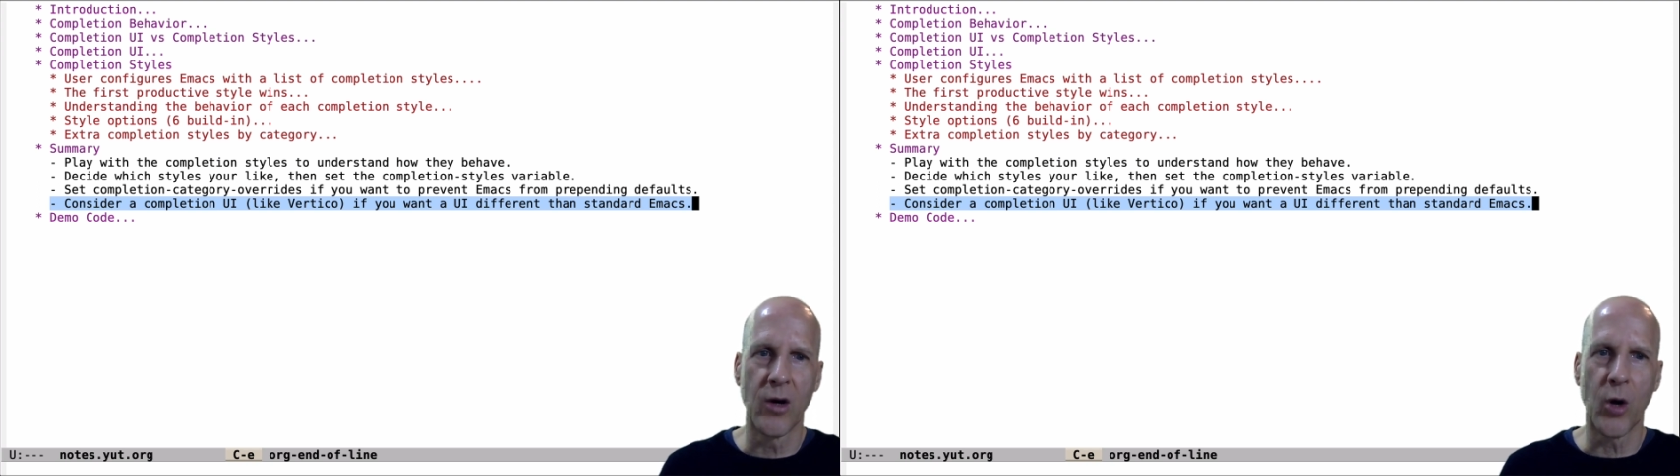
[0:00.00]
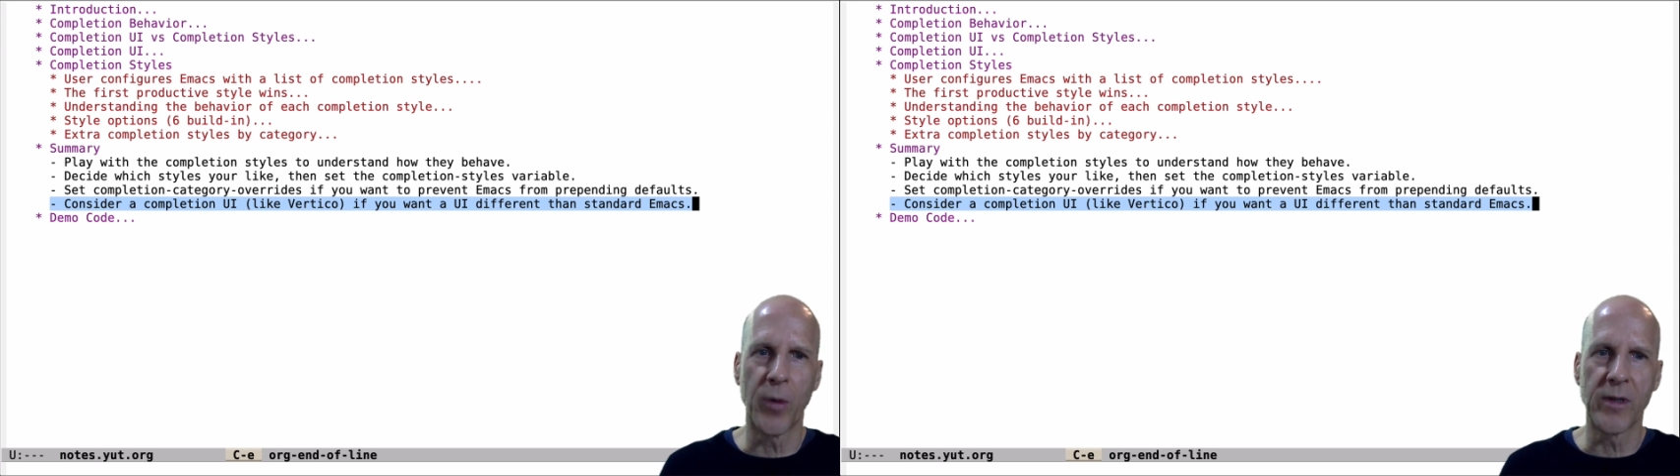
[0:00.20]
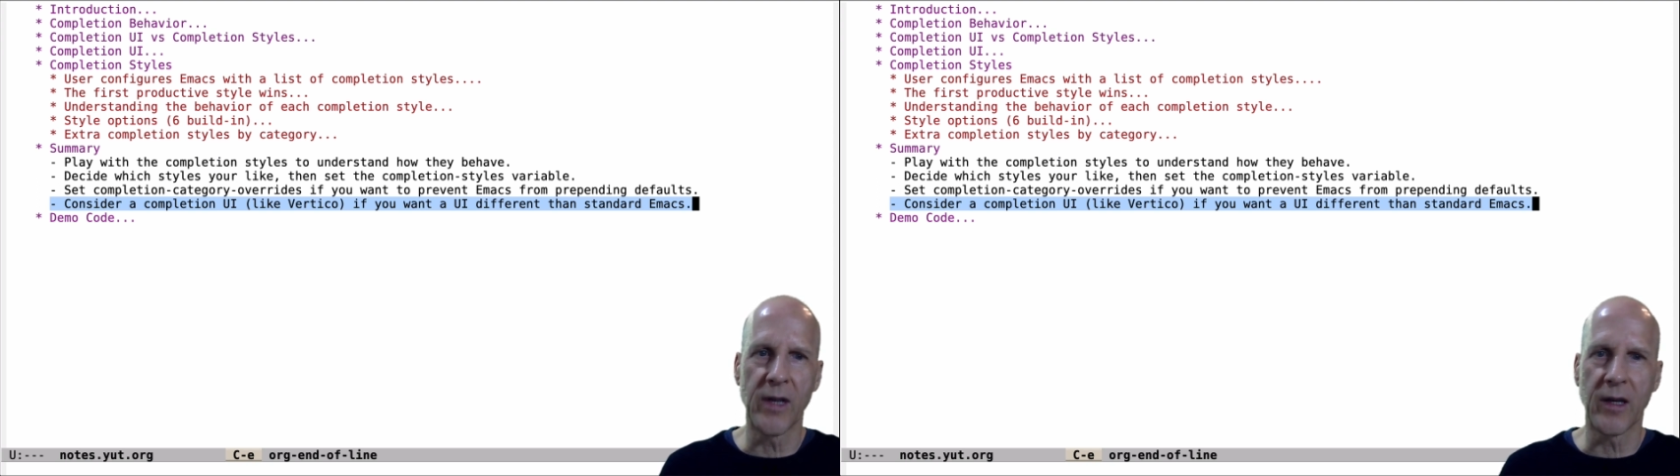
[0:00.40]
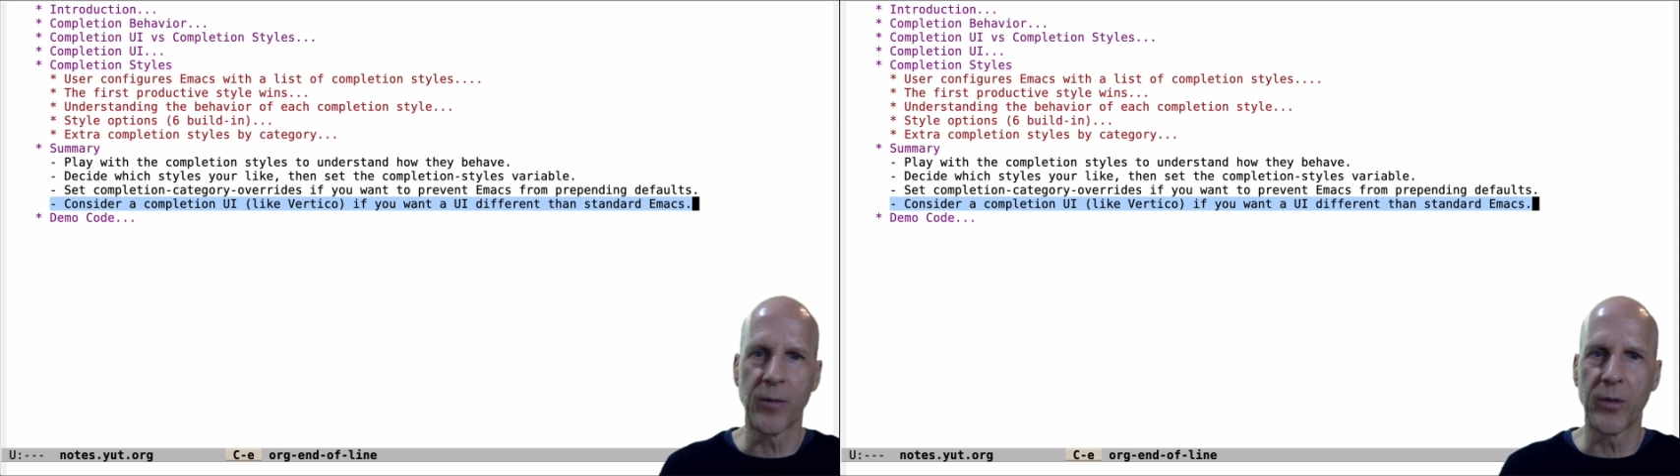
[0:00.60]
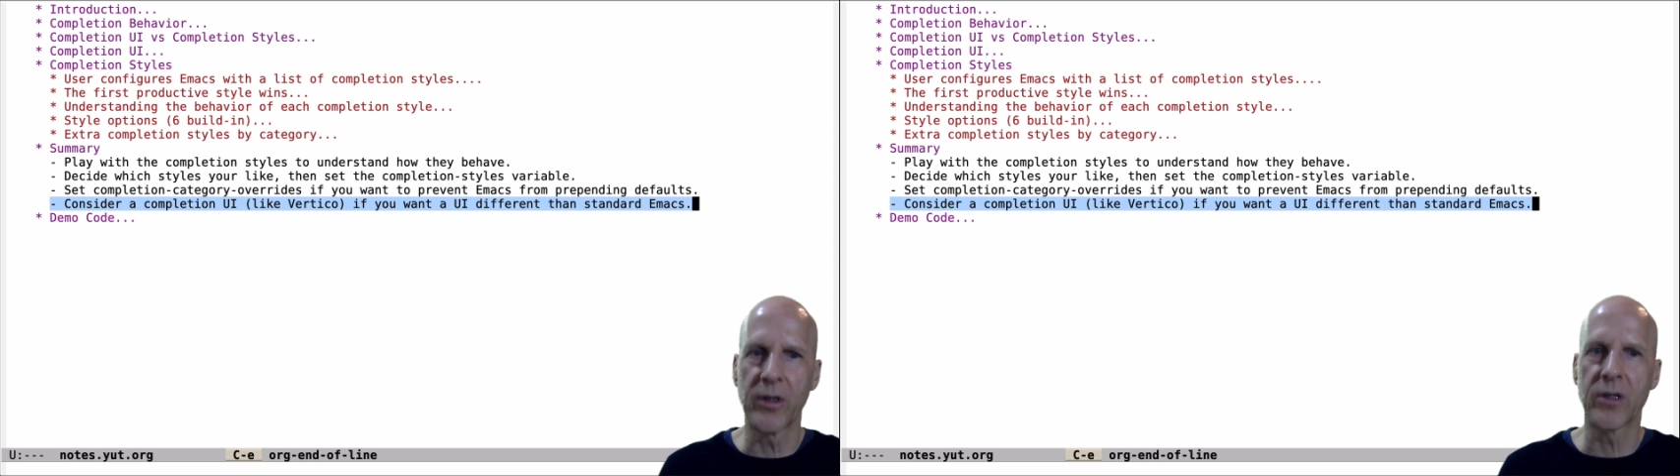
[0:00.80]
opens a
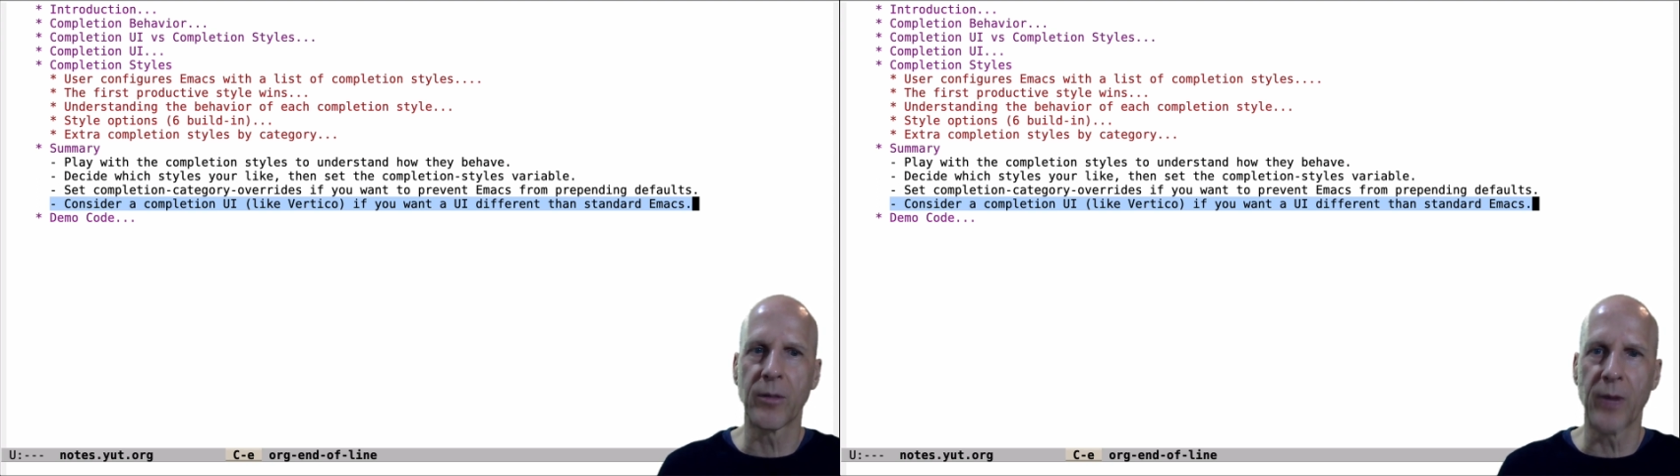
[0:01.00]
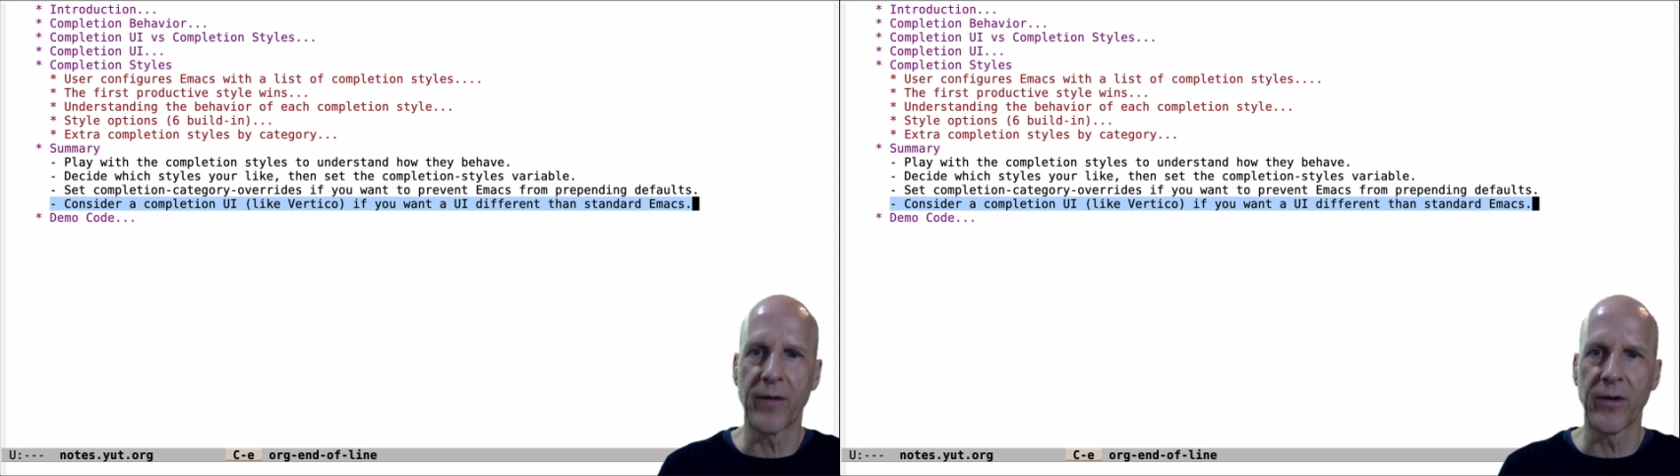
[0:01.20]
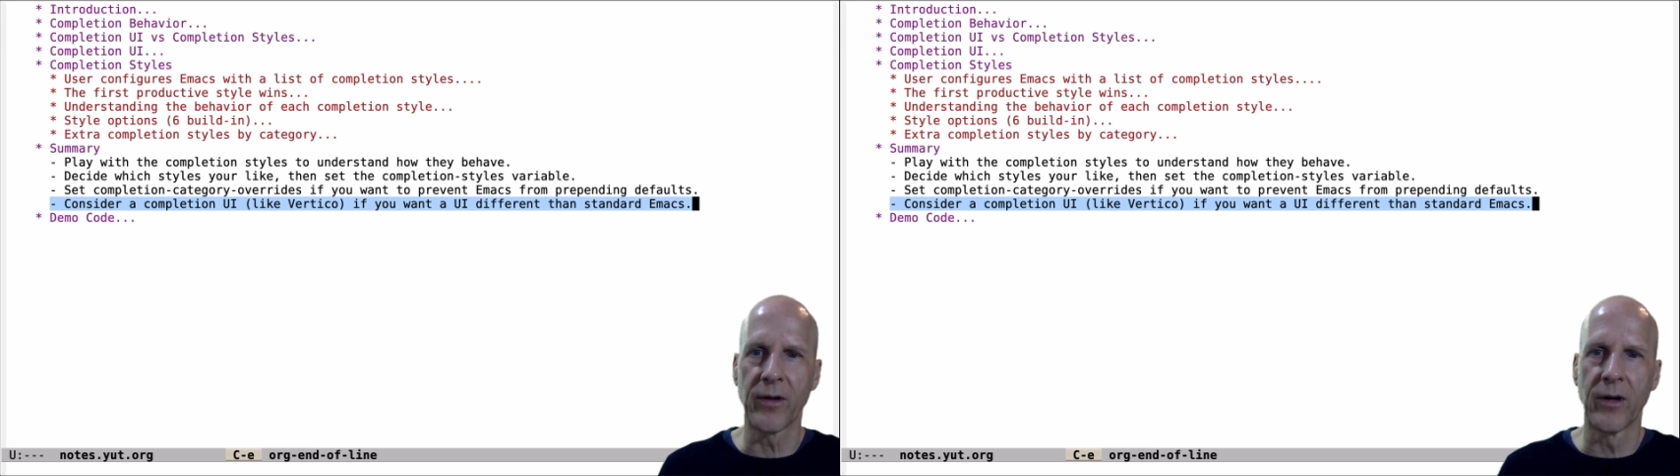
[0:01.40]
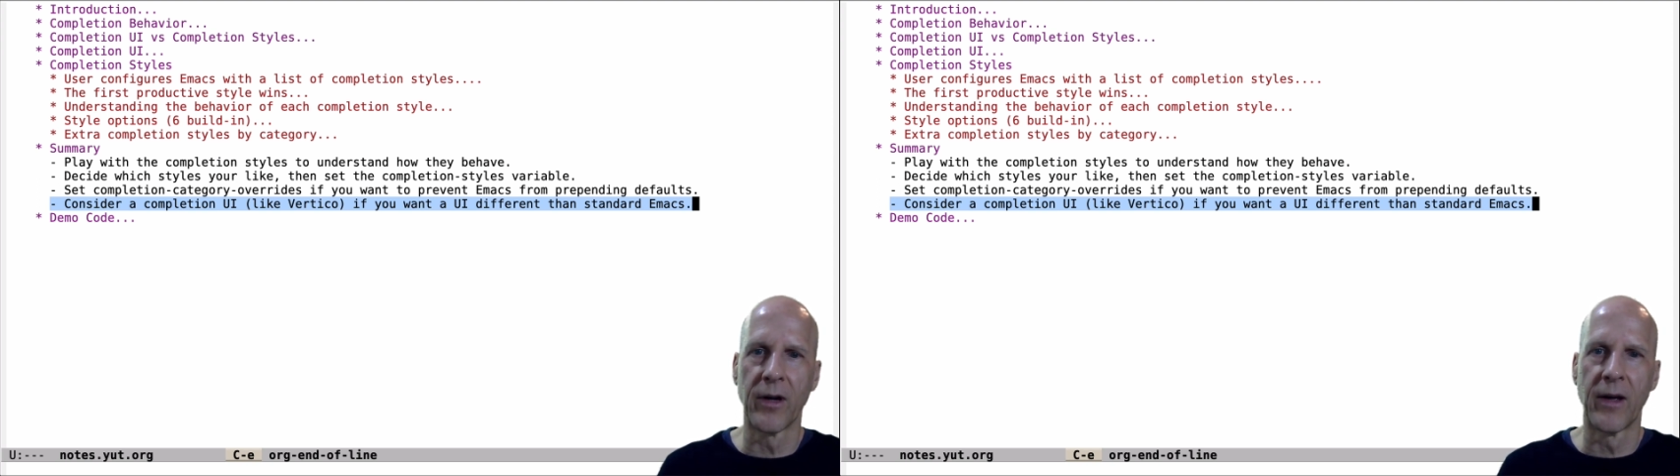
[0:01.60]
completion buffer,